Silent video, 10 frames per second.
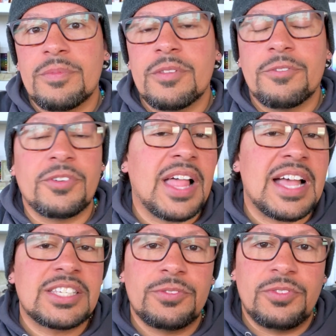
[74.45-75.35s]

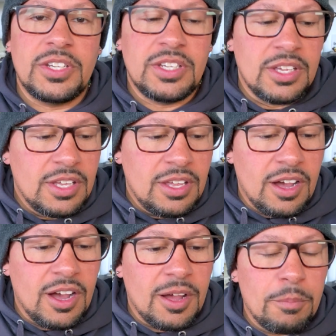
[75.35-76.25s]
philosophy
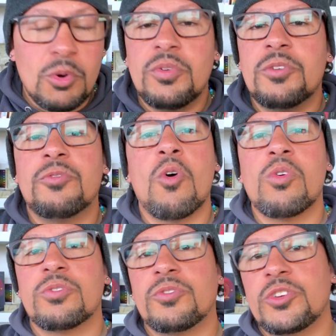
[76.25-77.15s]
moving
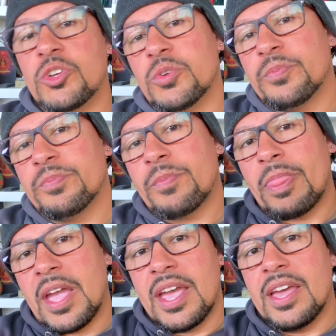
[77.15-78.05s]
forward for you?
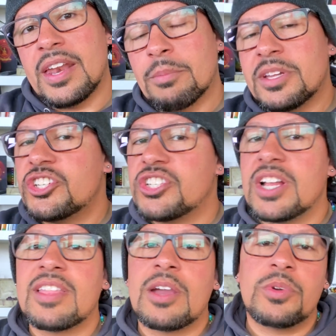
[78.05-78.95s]
And I'm going to
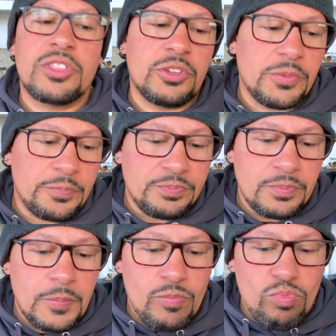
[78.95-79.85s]
share that with you
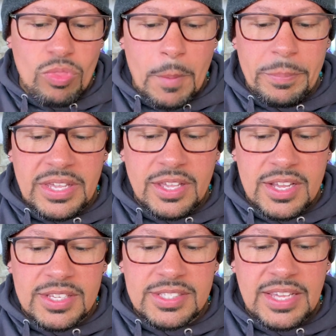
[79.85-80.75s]

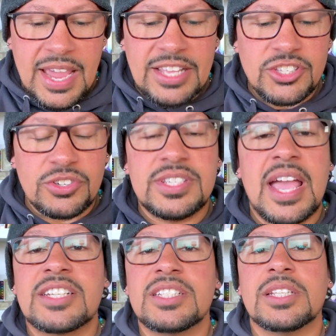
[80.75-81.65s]
because the answer is
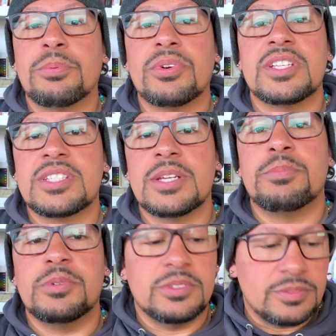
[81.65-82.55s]
actually pretty
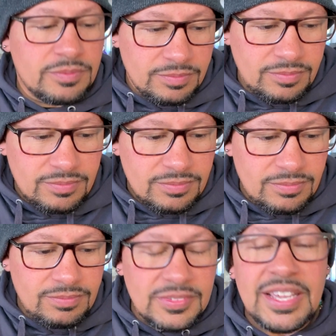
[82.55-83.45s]
simple.
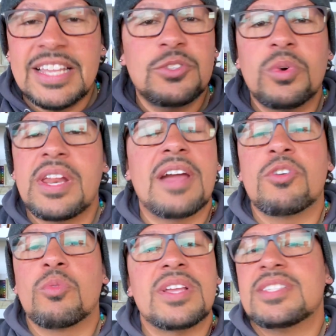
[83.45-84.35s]
It's
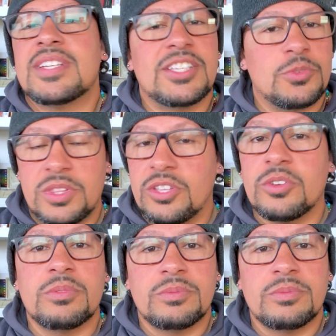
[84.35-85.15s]
whatever resonates with you,